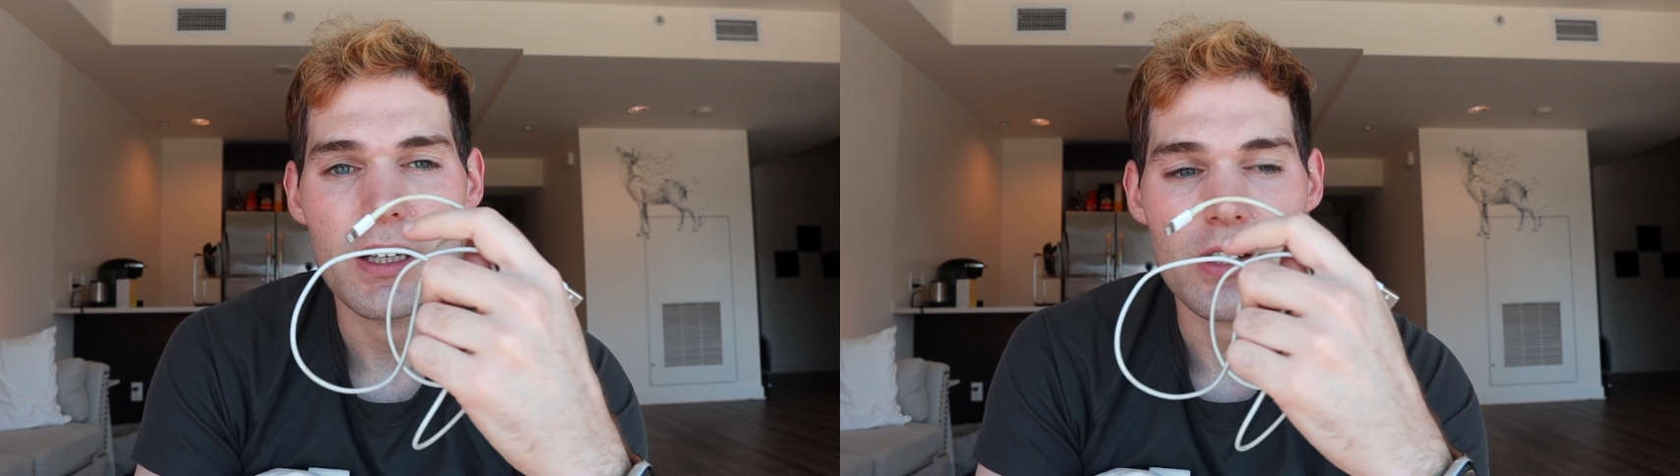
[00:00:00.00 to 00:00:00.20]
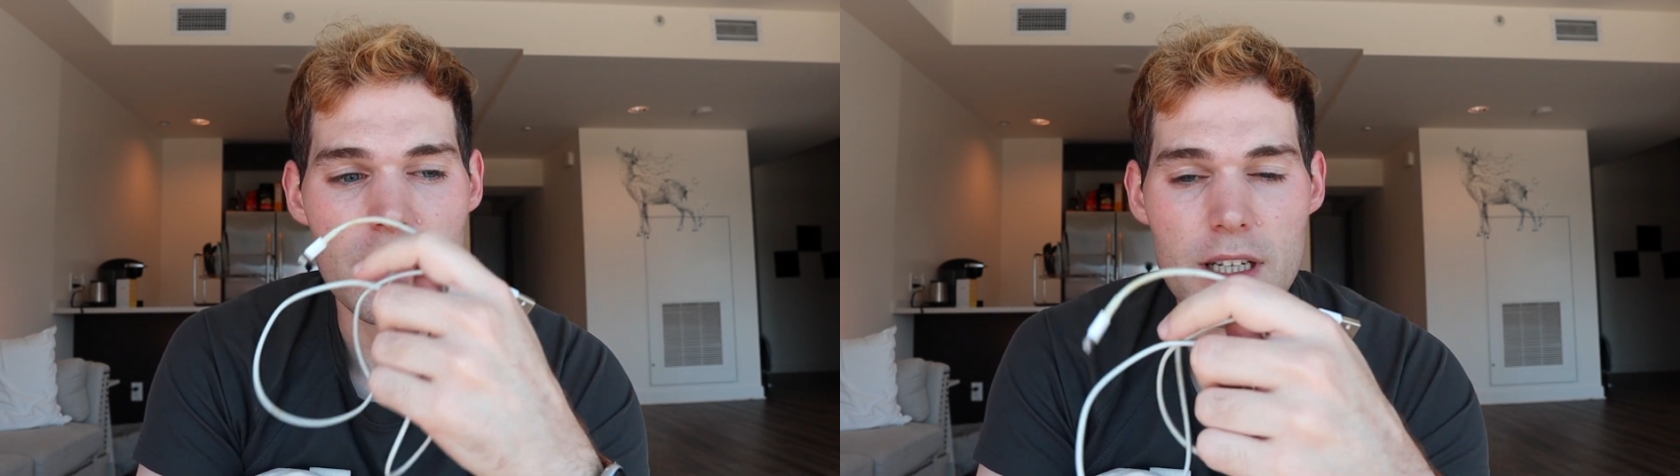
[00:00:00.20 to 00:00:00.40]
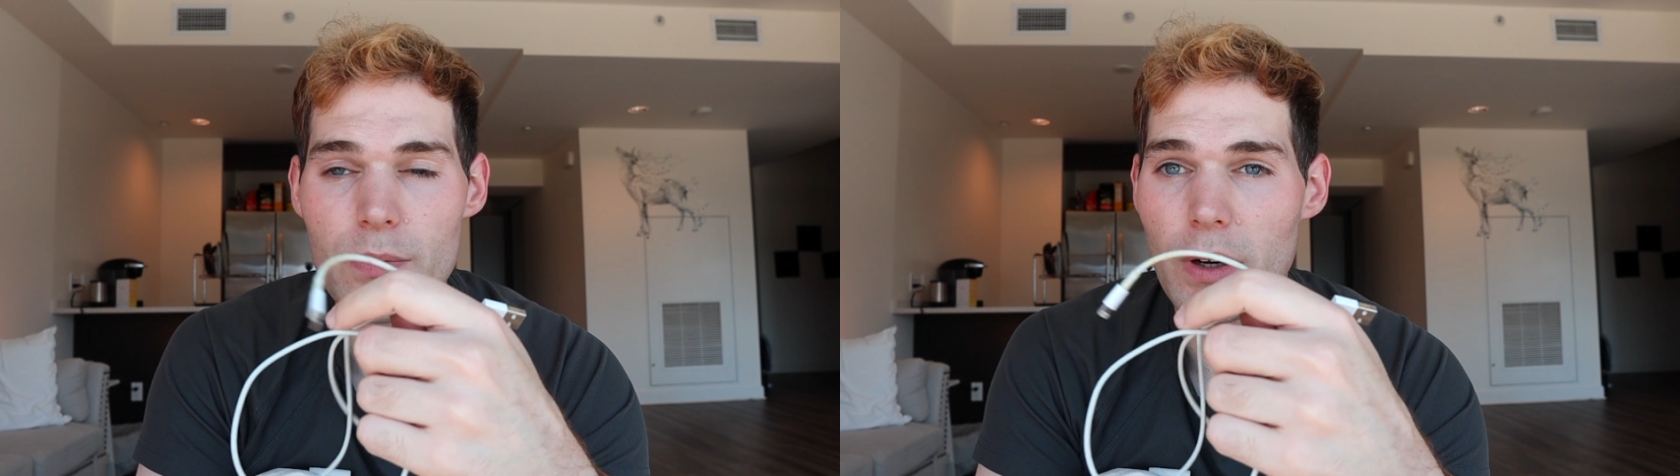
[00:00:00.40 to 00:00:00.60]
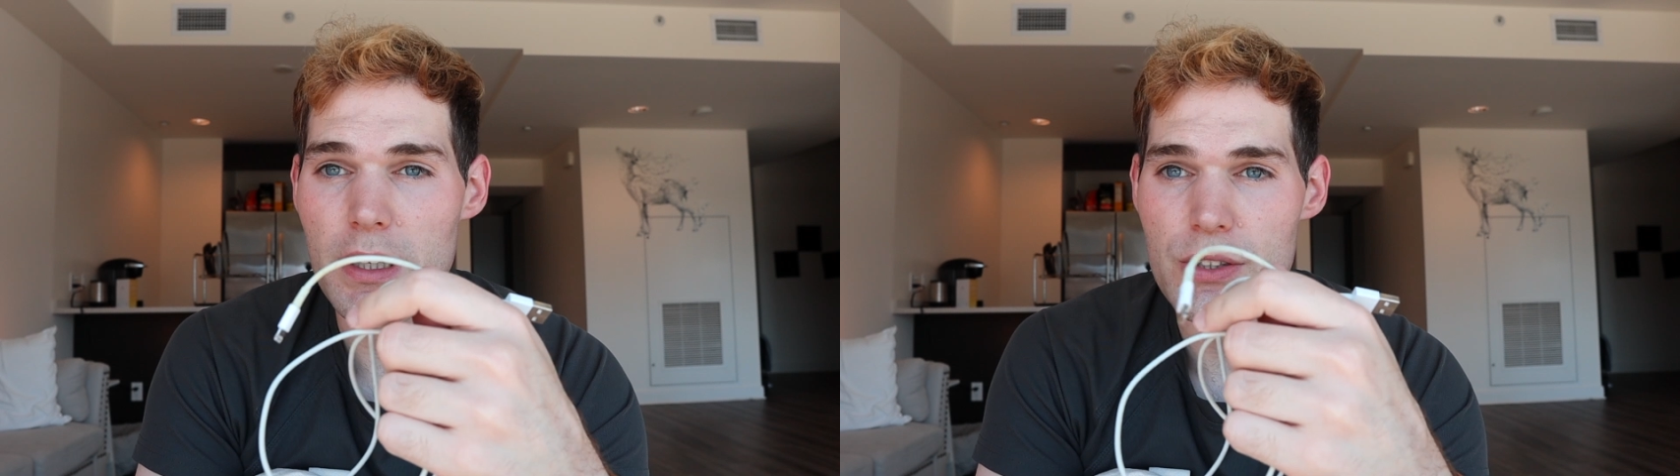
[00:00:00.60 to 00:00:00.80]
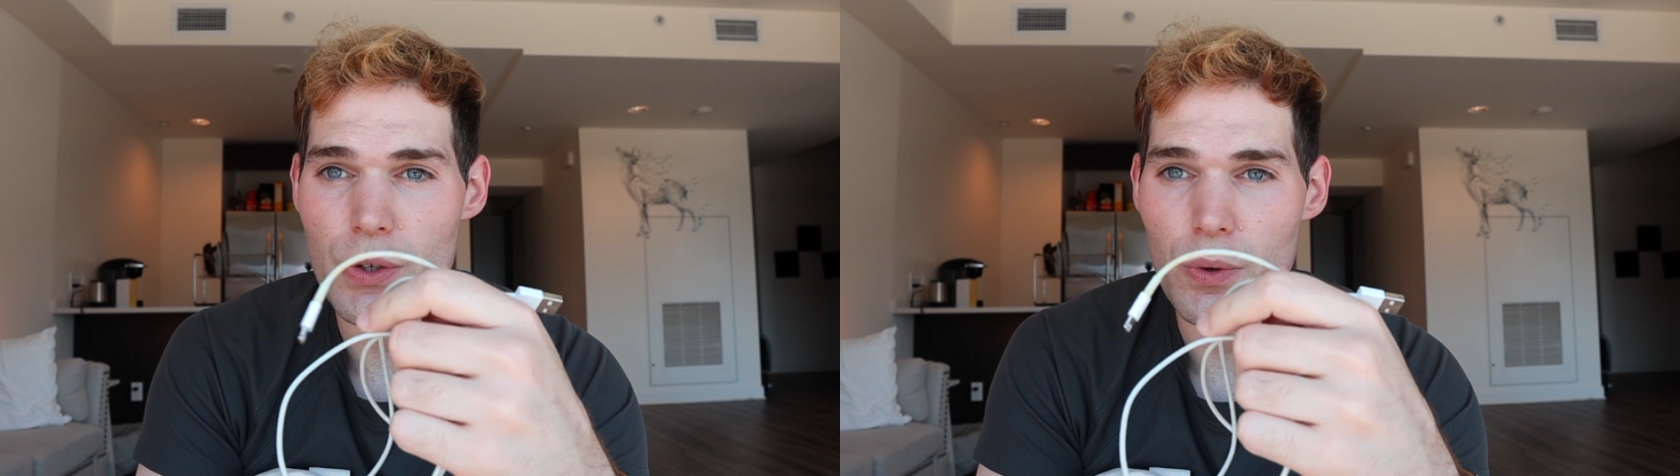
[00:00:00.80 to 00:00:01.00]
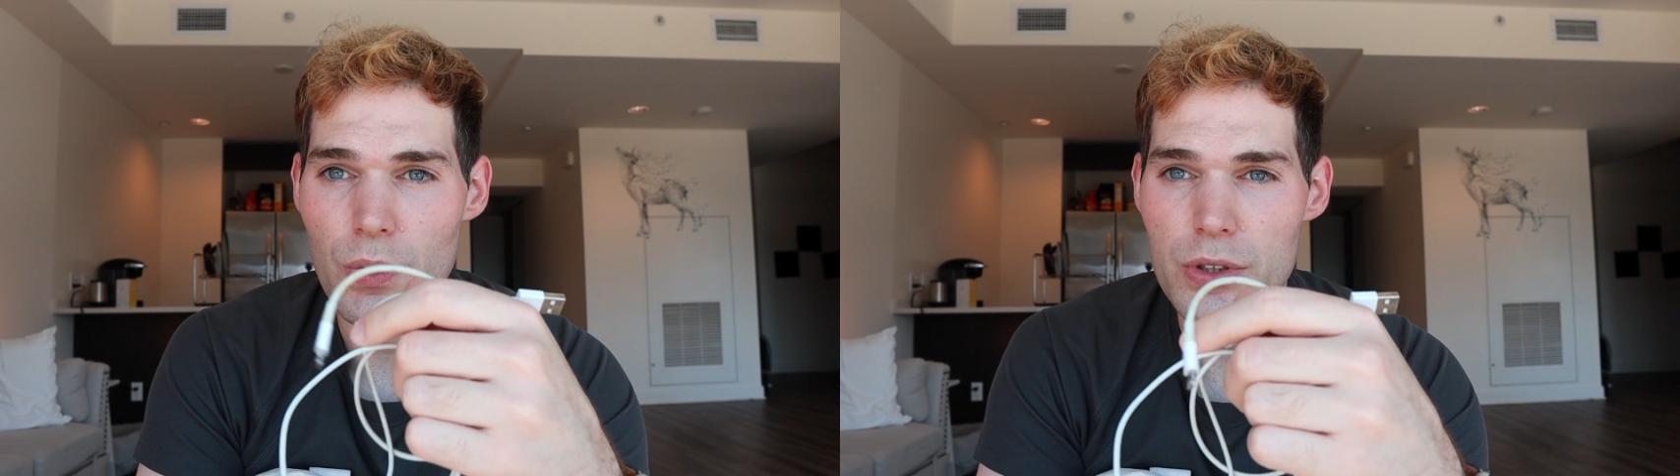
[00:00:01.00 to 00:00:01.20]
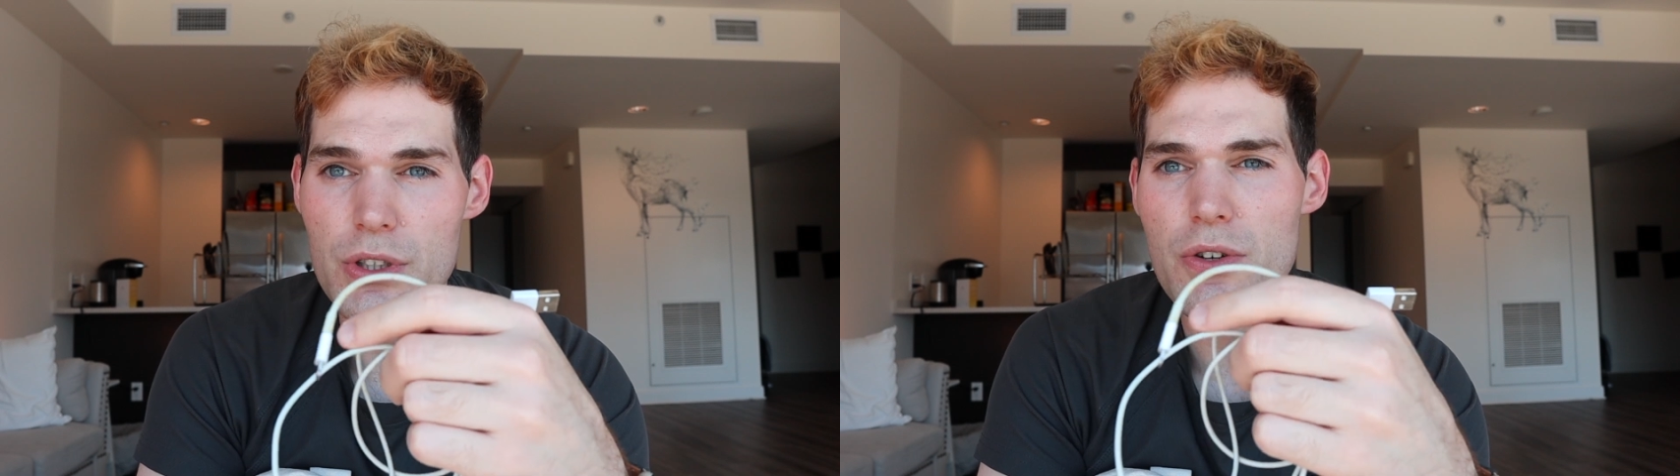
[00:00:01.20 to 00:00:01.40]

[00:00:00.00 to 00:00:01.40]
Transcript: You need one of these cords.